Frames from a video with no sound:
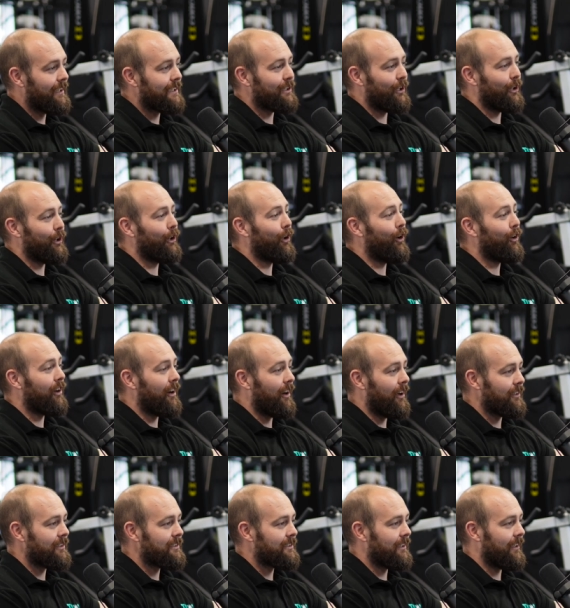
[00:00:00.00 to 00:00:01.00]

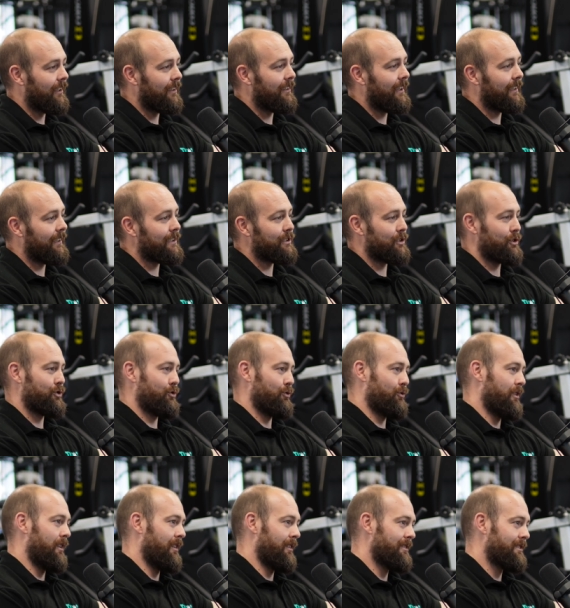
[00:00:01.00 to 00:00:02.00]
answer and there's a
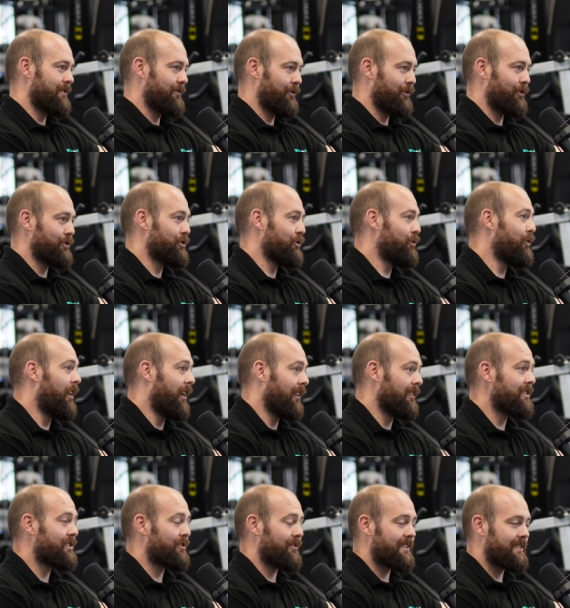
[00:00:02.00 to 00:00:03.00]
short answer. And the short
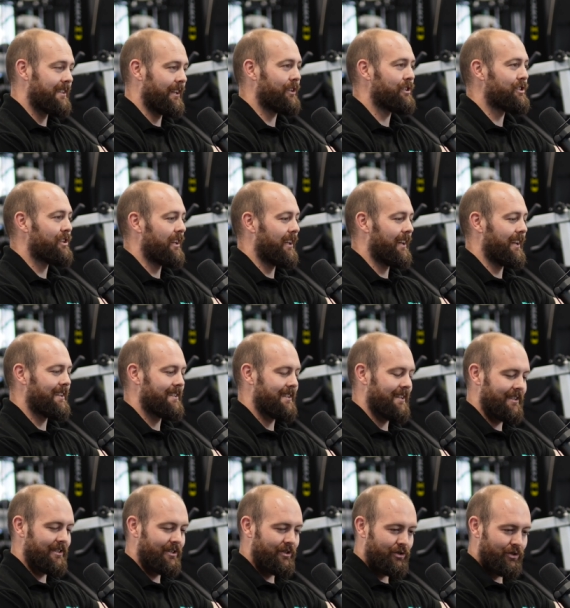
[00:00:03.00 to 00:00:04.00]
answer essentially is
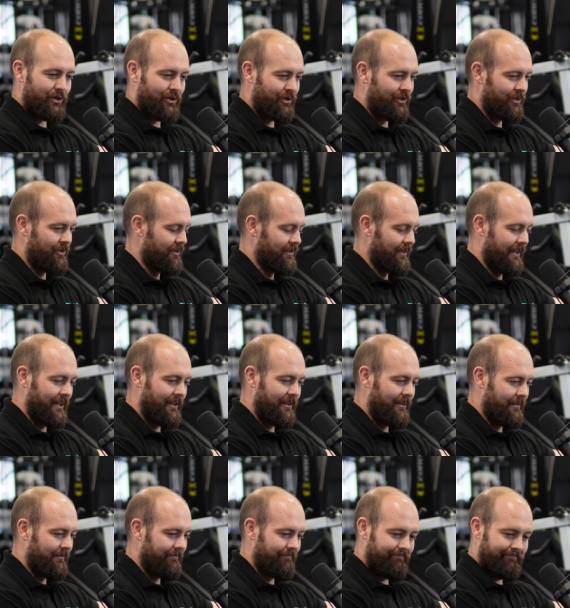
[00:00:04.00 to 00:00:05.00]
it's just
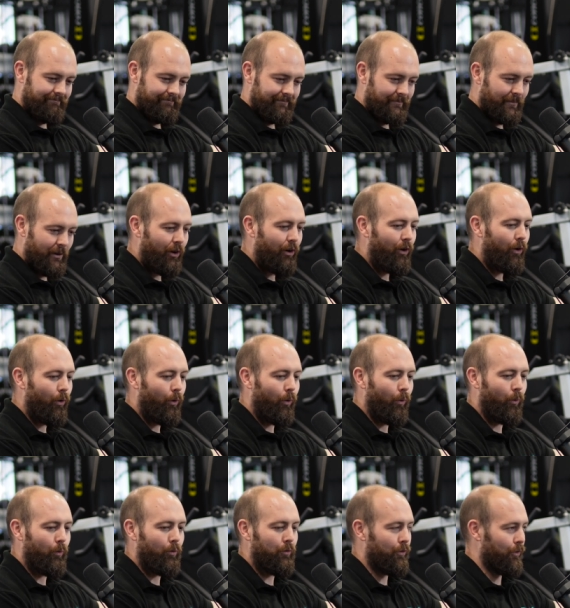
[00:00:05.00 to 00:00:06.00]

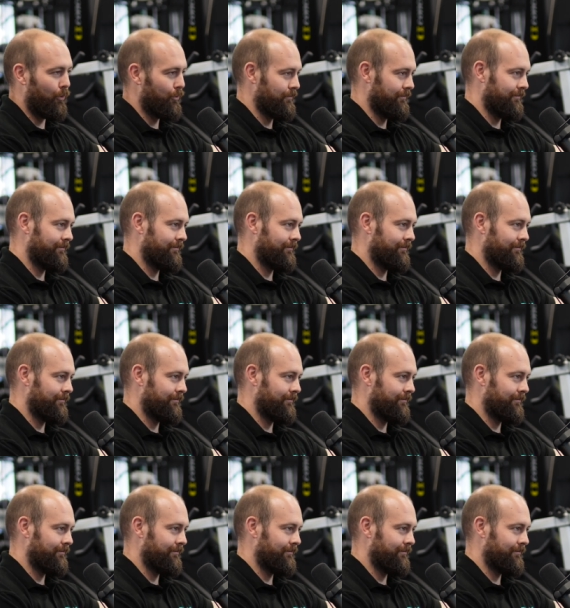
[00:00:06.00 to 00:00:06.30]
awful.